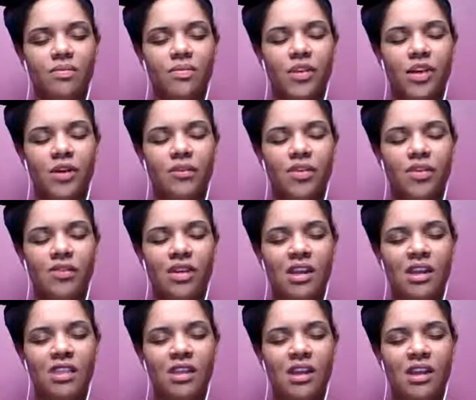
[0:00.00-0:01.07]
Now, if there's
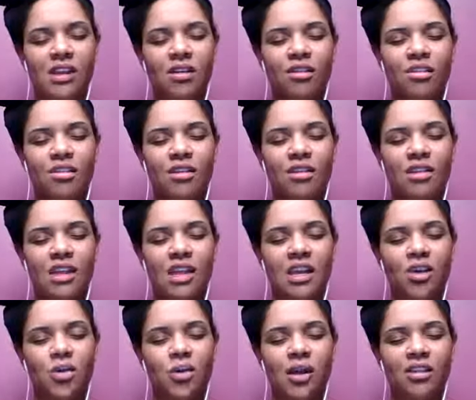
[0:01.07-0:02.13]
anything else, any
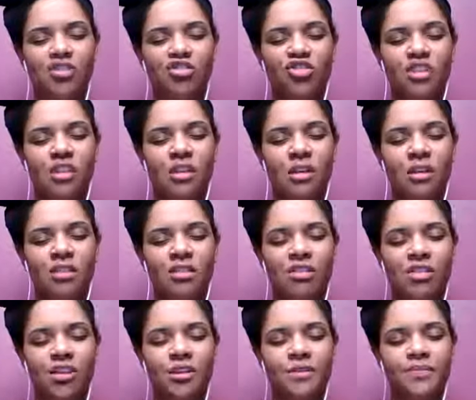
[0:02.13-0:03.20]
questions
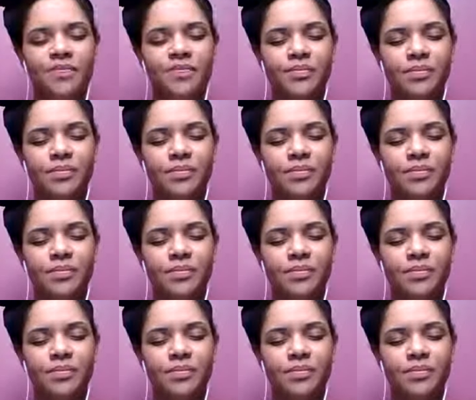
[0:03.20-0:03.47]
or